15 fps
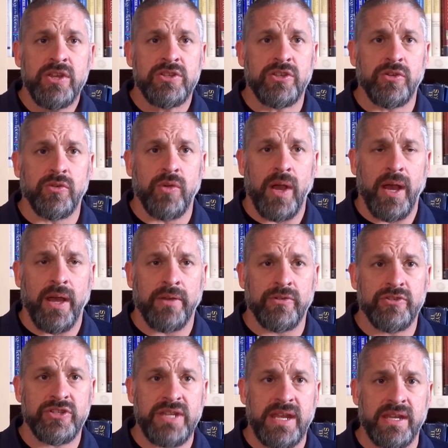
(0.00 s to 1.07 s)
to
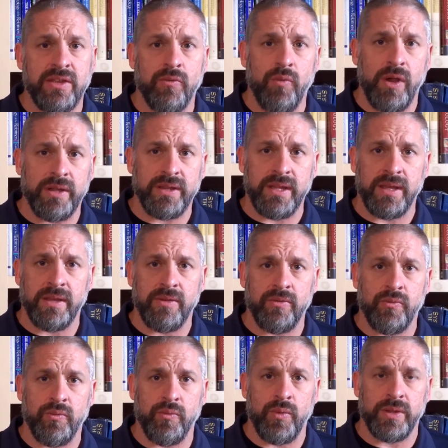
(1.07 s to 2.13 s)
understanding what
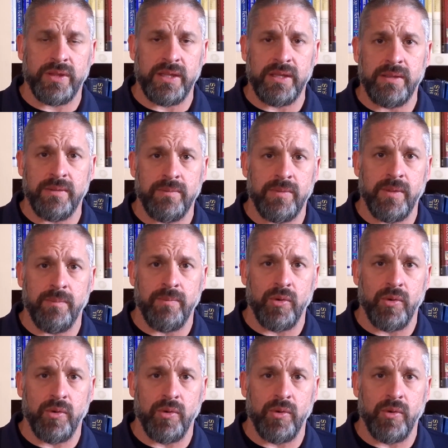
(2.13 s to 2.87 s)
the